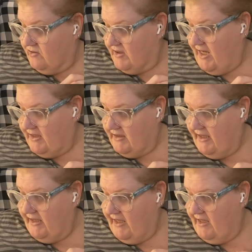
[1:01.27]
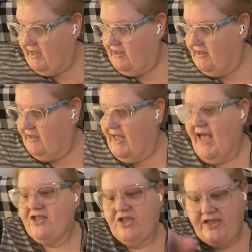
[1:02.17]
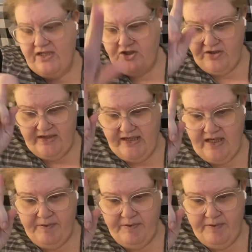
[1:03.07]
was kind of like, actually, I did, should take that